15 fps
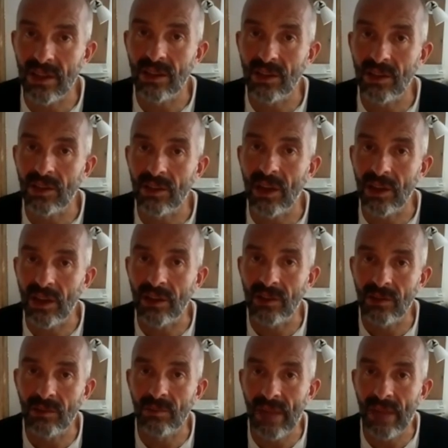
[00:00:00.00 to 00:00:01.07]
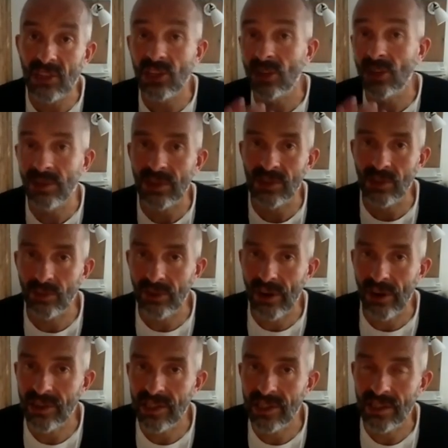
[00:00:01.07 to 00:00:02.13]
managing your personal
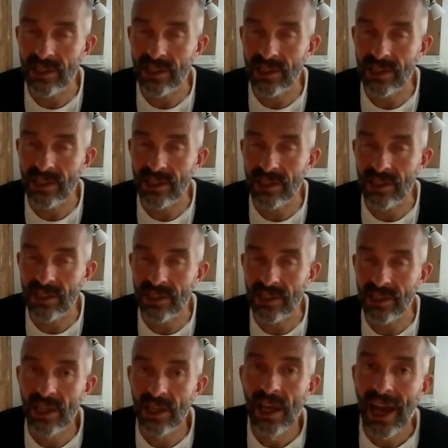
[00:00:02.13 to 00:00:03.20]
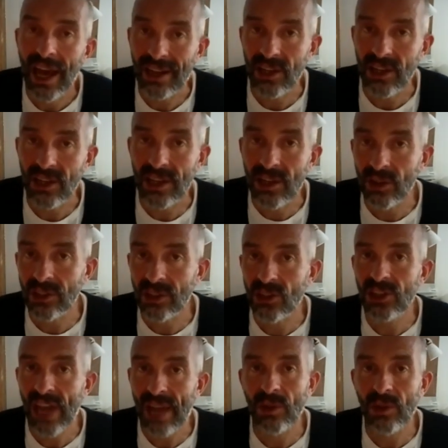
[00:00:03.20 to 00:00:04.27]
priorities. Actually, you can shape your
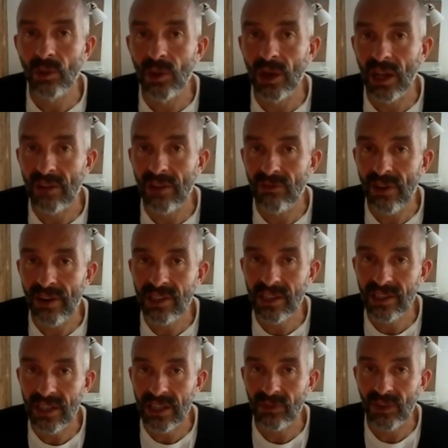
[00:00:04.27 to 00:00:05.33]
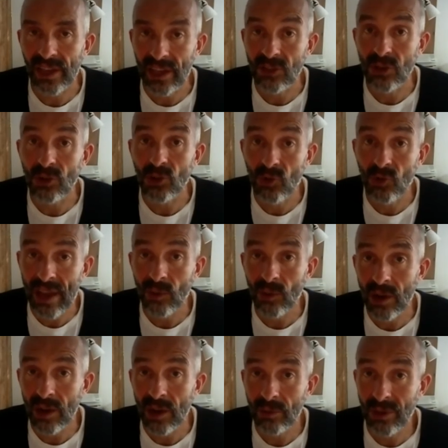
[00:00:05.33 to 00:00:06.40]
work life very successfully and do great work,
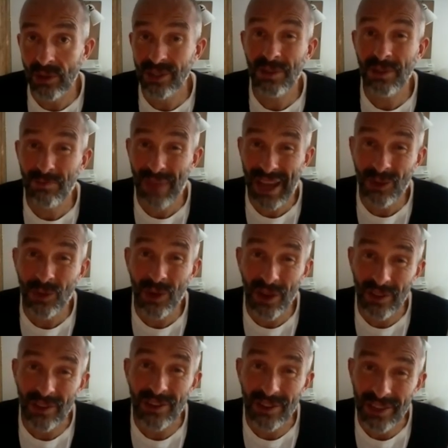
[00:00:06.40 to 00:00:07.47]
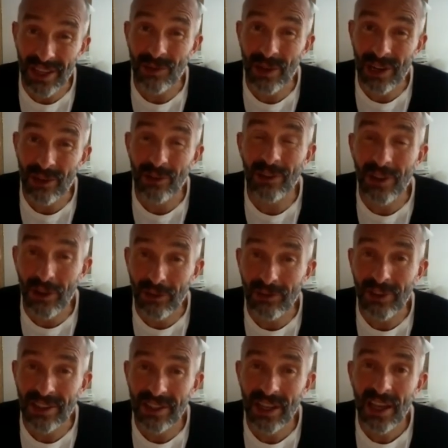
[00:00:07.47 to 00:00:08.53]
possibly better work than you did when you were in the office,
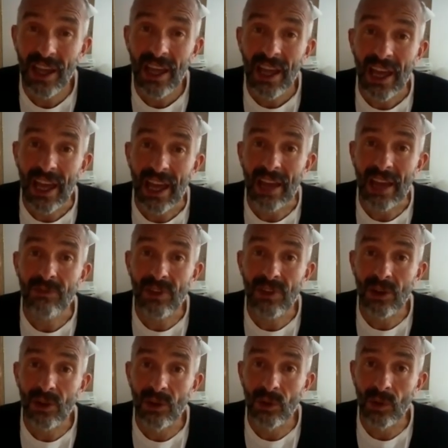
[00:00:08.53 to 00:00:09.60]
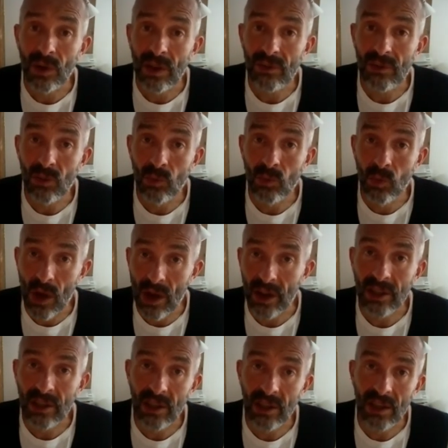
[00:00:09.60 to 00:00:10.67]
if you work
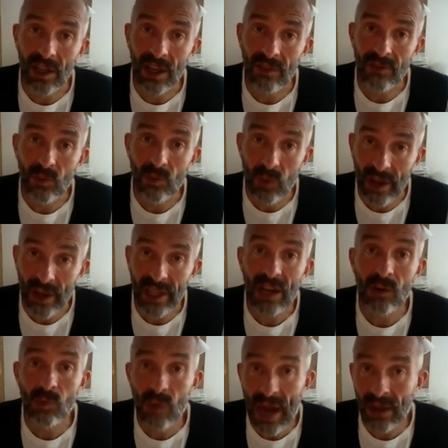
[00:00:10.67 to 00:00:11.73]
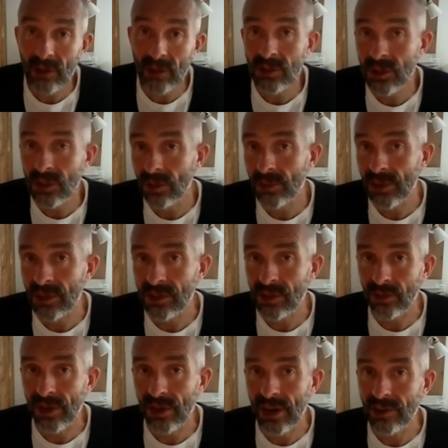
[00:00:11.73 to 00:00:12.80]
it around your personal
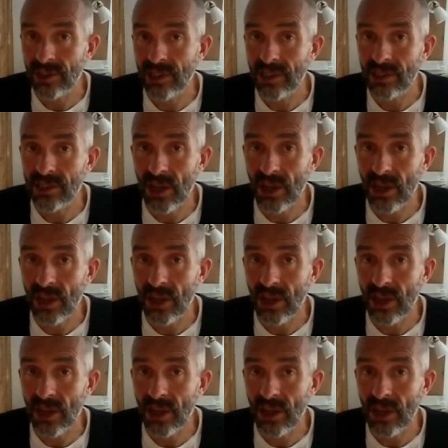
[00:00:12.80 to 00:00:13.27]
priorities. So